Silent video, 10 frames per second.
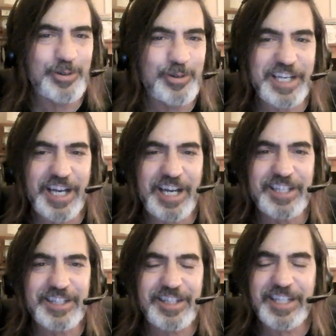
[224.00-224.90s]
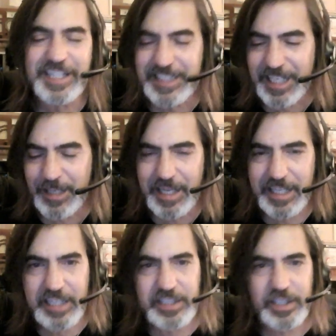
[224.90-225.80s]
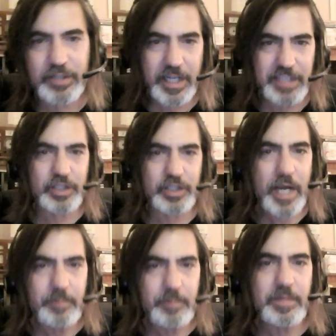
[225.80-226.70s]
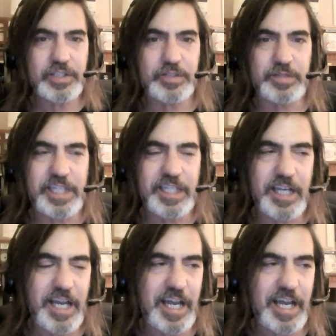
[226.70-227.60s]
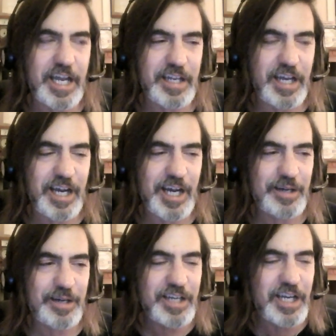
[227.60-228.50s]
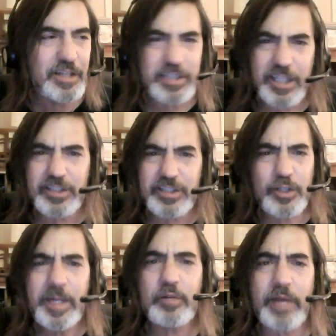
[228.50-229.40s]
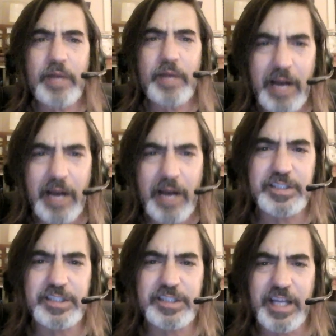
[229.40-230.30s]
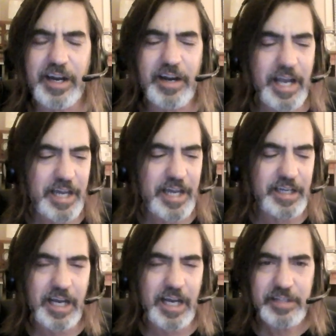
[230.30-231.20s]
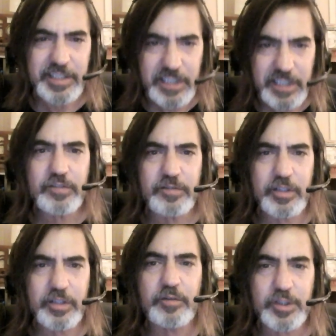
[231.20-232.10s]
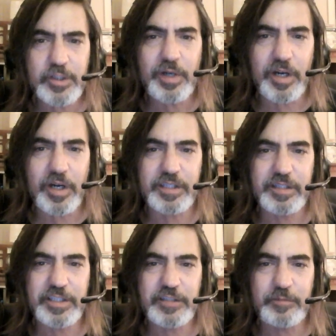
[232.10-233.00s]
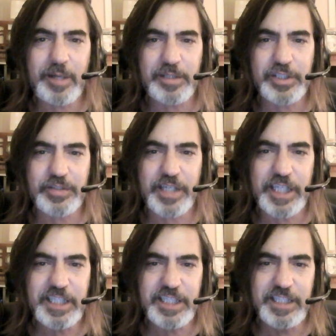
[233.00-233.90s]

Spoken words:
and like I said, it's a great mystery, and there's so many great characters in there. And this is your first book that you've published, right?